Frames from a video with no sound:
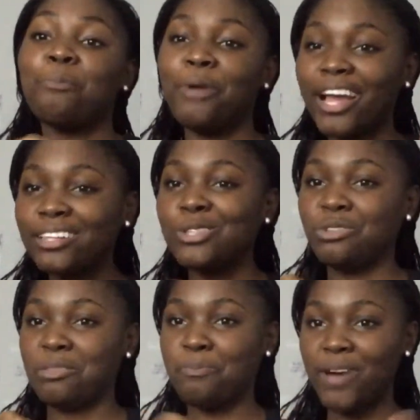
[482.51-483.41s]
Practice
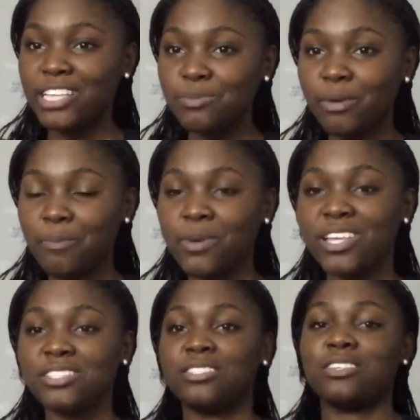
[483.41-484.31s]
with past
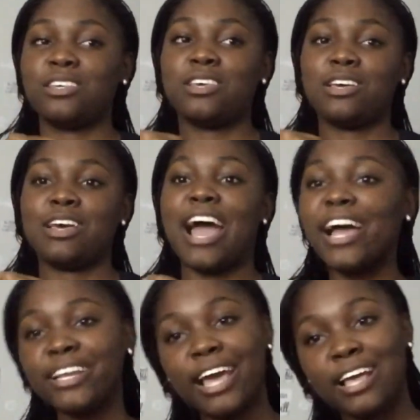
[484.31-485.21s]
papers
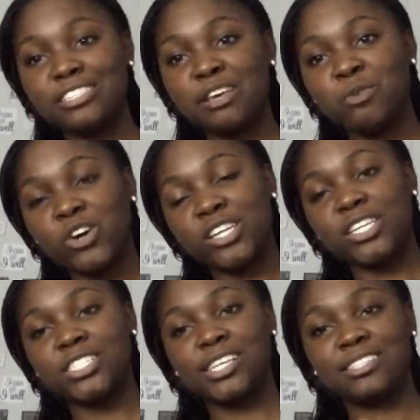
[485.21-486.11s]
under exam
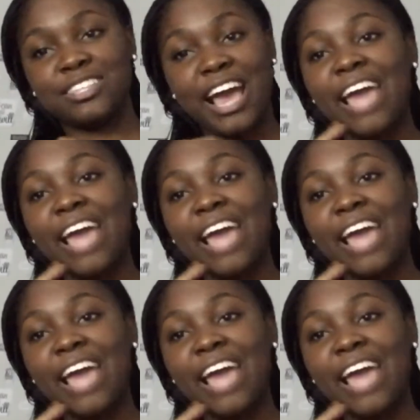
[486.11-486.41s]
conditions.